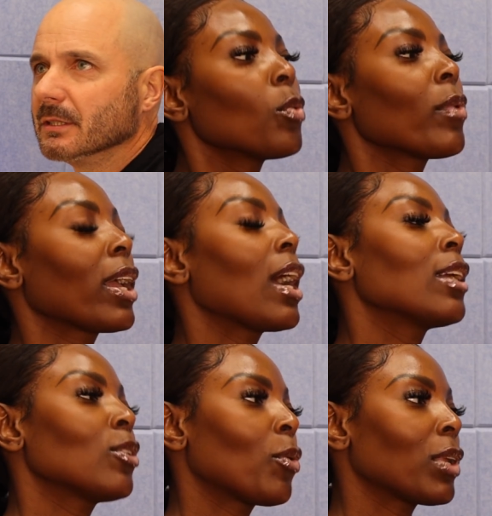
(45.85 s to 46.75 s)
Wait,
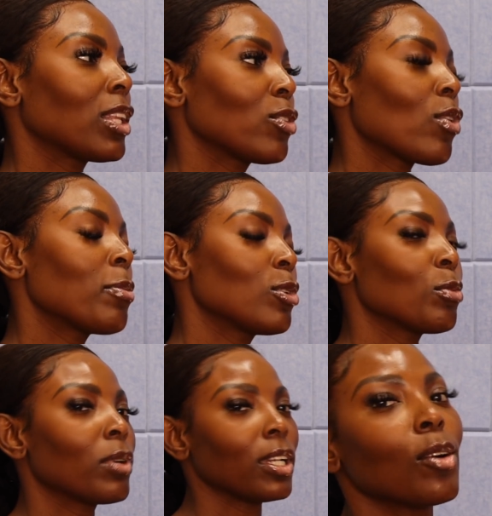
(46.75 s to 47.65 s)
I don't want to interrupt
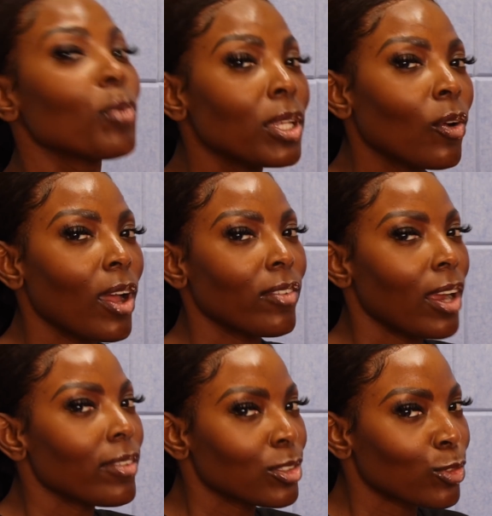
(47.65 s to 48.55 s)
you, but we don't ever
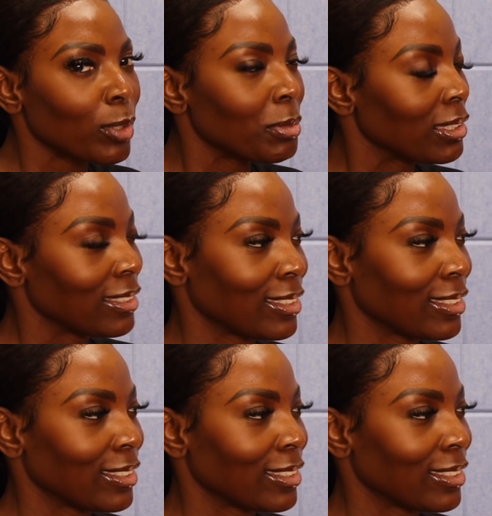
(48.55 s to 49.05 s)
have a script.